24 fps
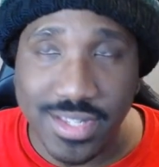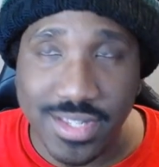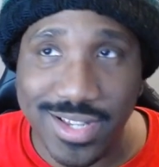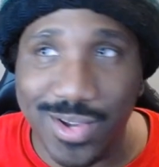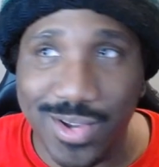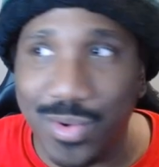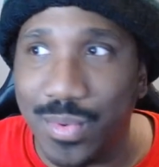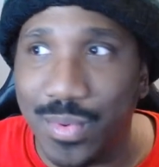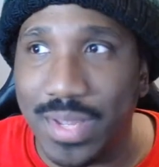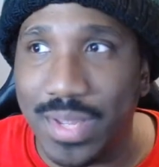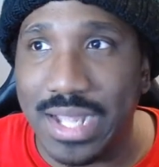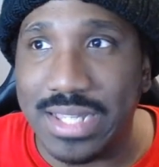
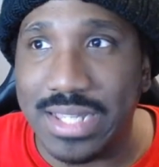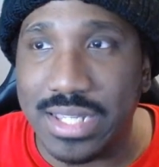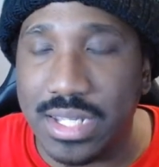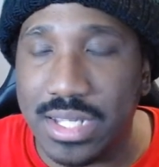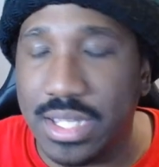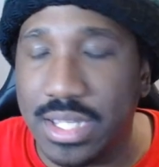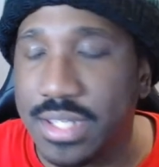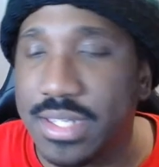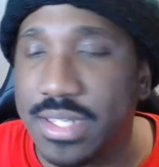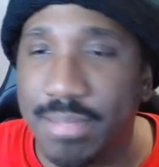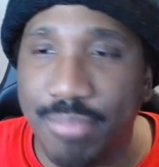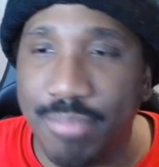So it's
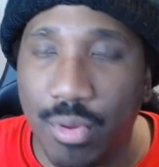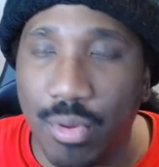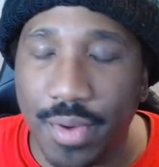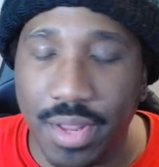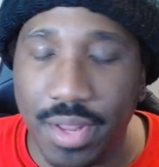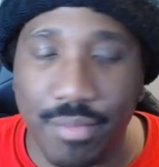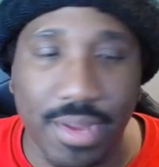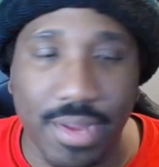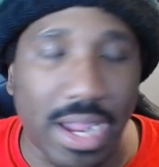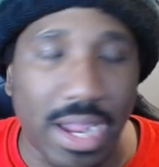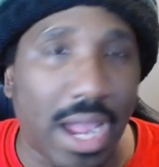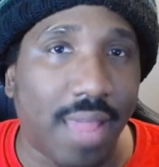a
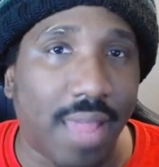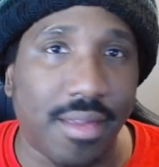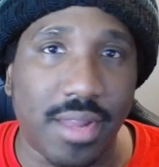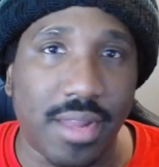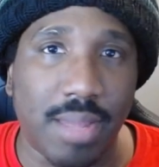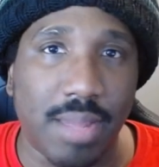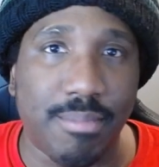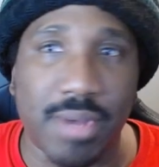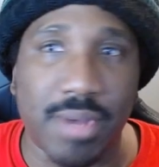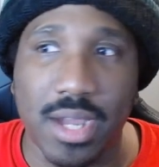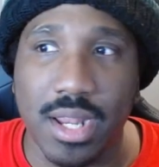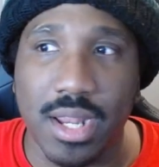disappointing
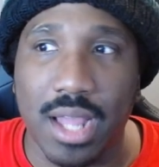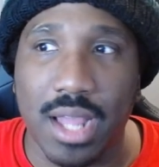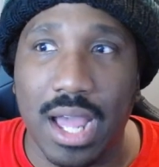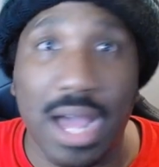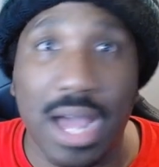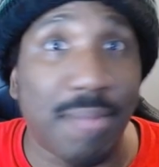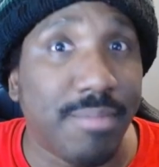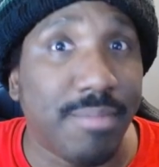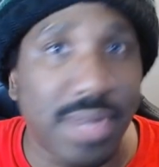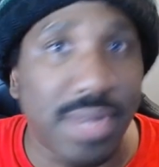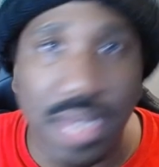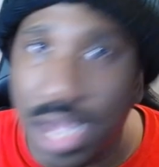reality, but
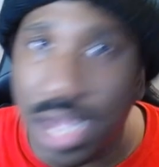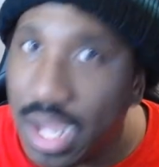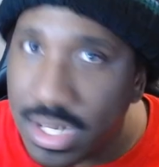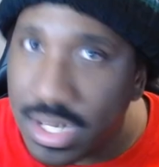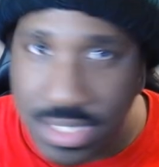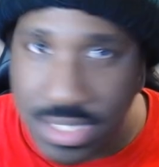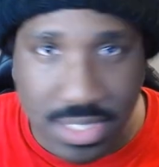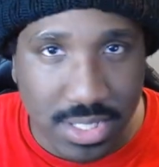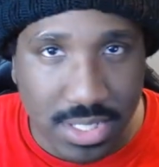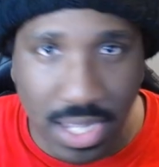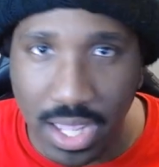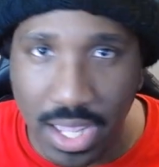I'm
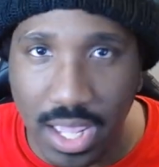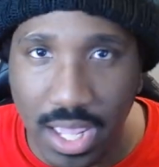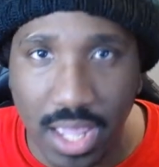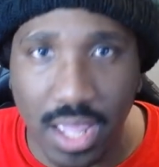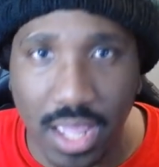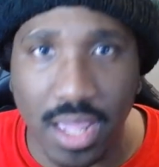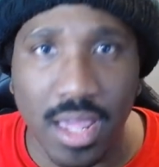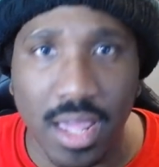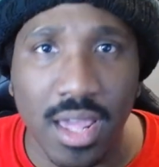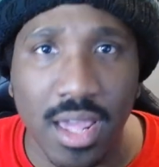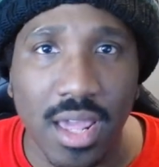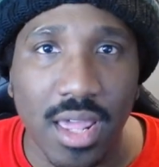not
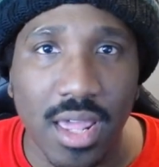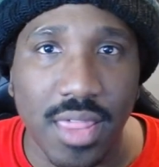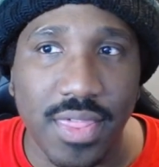saying